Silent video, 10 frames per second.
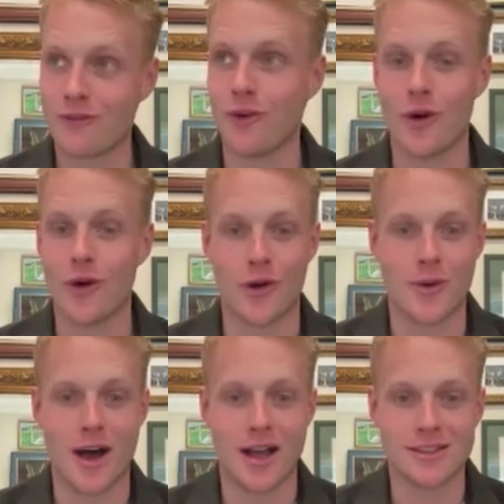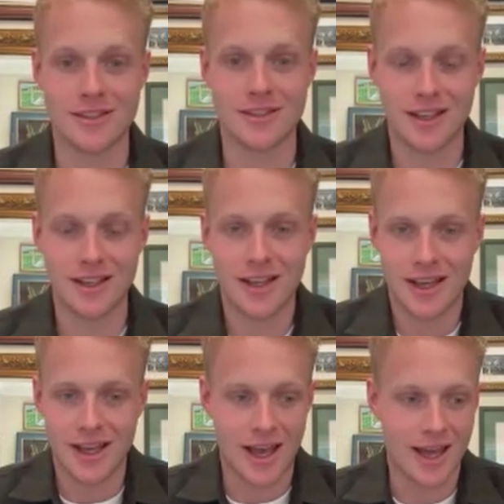won four Group Ones,
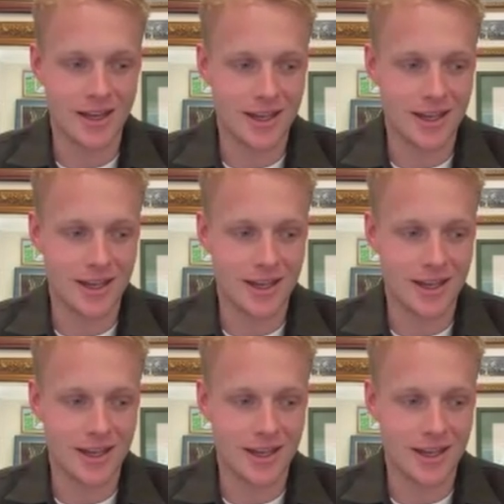and